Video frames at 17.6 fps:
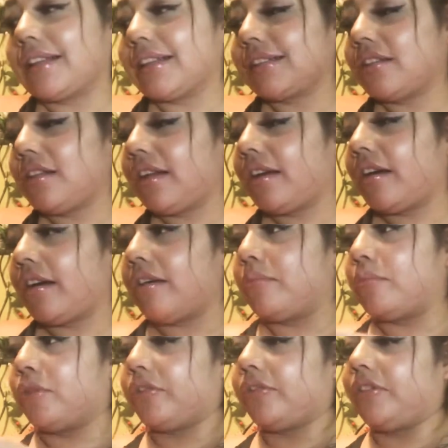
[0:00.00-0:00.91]
That's all I
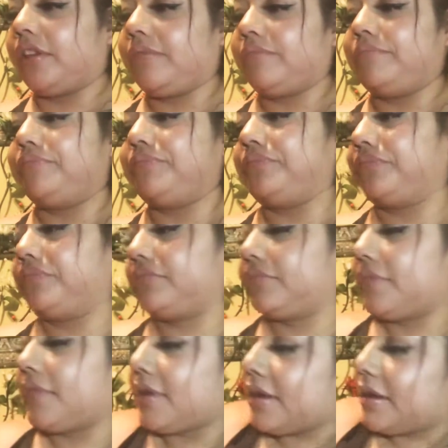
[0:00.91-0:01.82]
got Morphe.
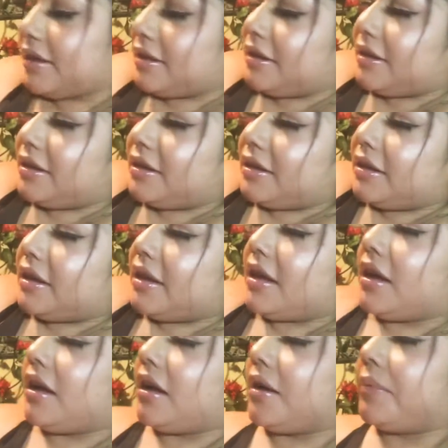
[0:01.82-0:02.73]

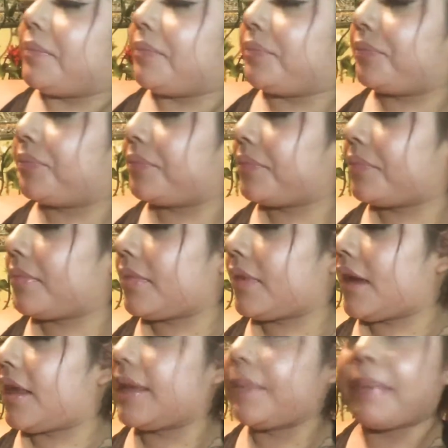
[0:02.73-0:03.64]
Um,
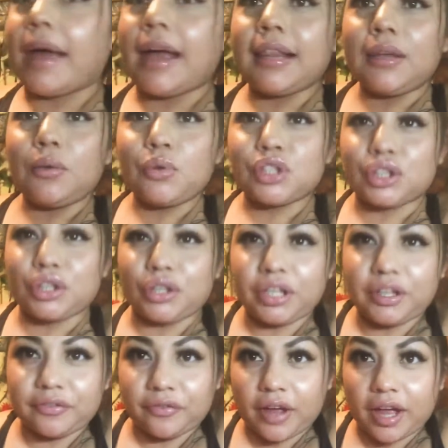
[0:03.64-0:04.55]
the palette was
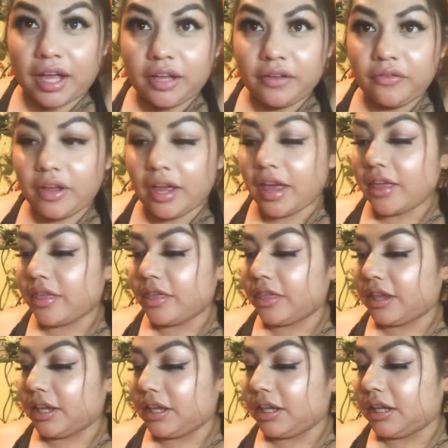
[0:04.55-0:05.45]
35
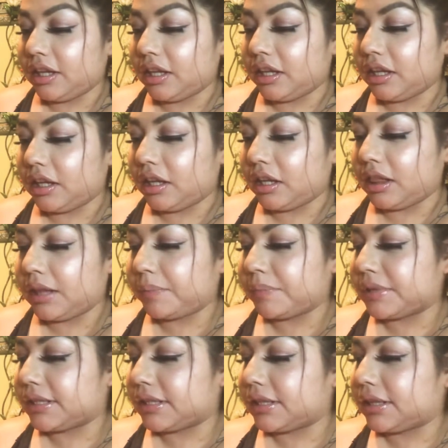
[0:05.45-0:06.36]
and the
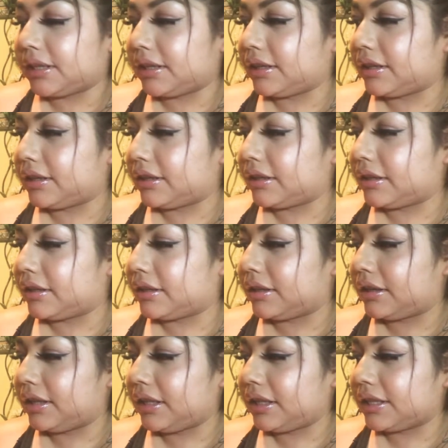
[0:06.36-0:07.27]

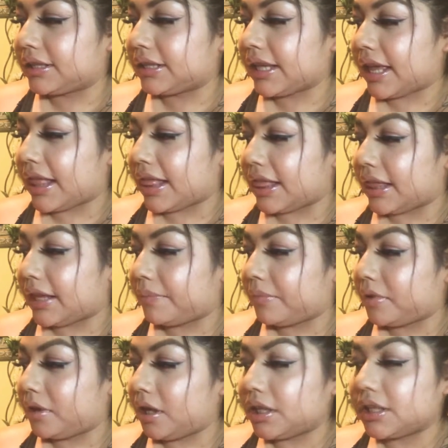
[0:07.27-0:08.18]
lipsticks and lip
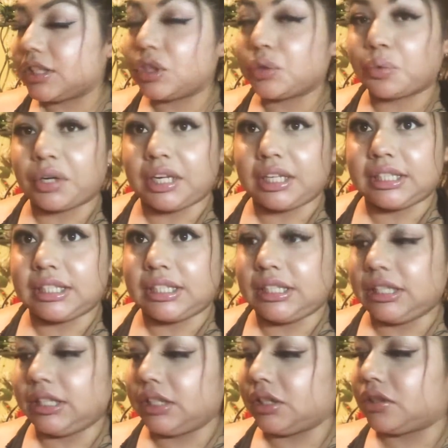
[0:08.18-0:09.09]
glosses were
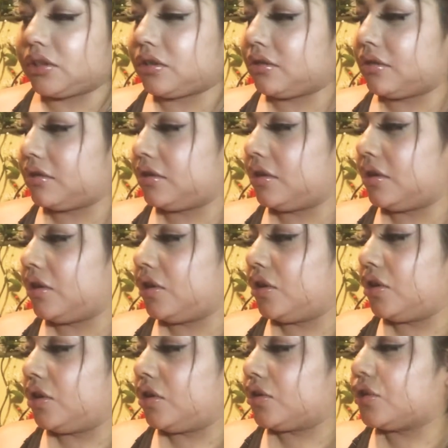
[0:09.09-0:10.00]
18 each.
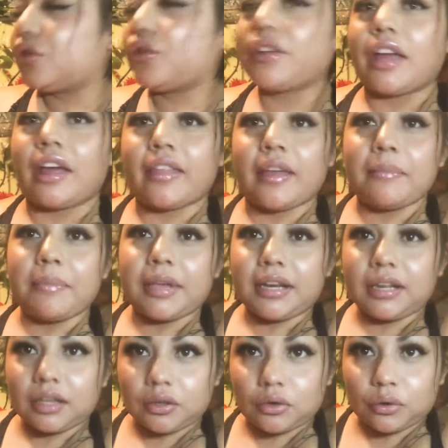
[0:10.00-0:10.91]
So yeah, that
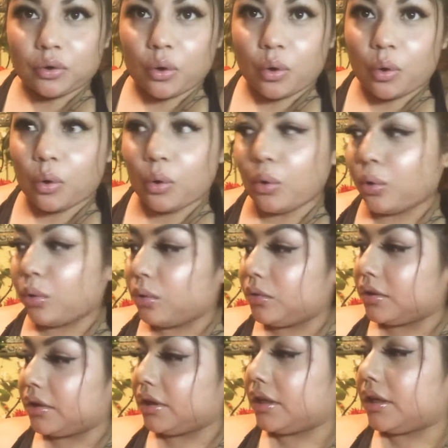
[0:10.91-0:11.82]
made a little hole
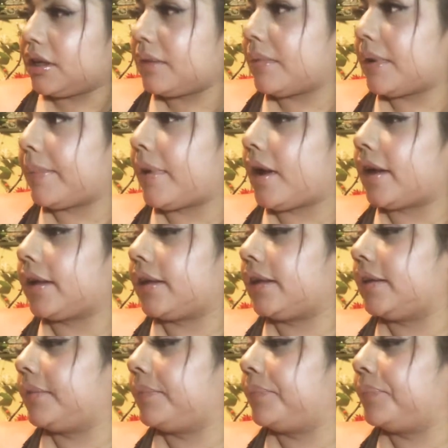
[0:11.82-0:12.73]
in my
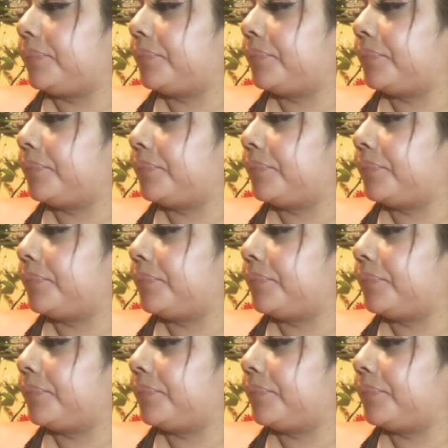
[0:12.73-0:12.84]
pocket.